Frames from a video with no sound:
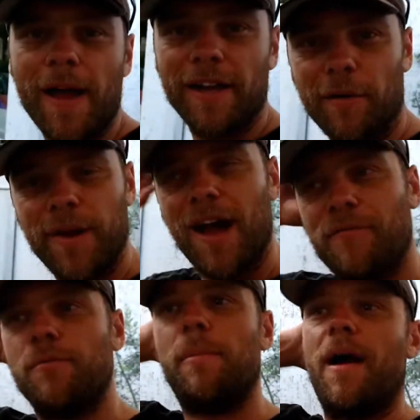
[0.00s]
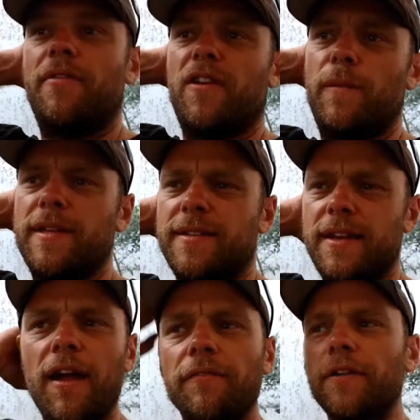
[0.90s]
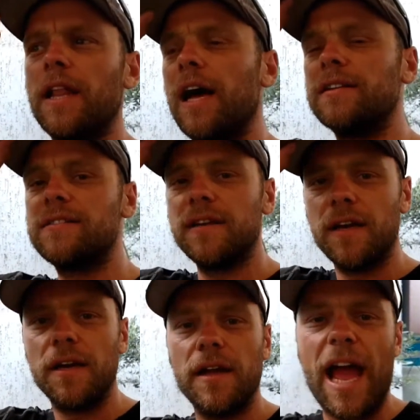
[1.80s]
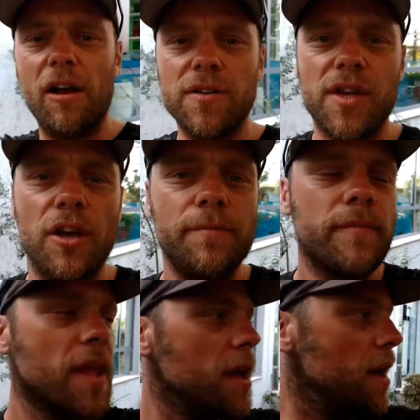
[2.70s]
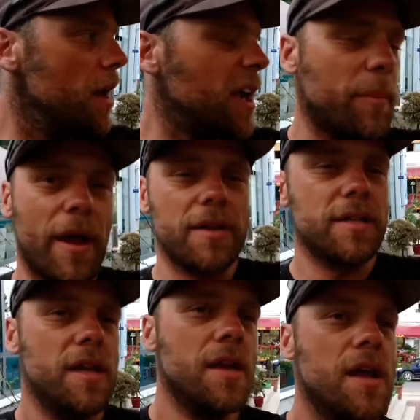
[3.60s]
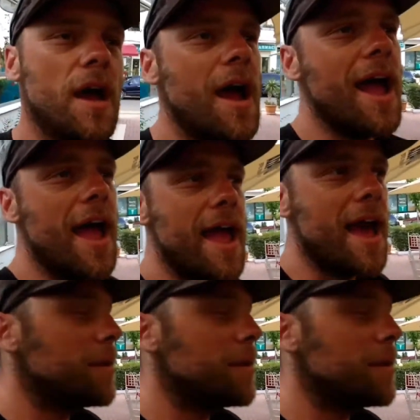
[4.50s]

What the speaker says: packing up now from a bar that I've been sitting at for the last hour or so, a couple of hours. I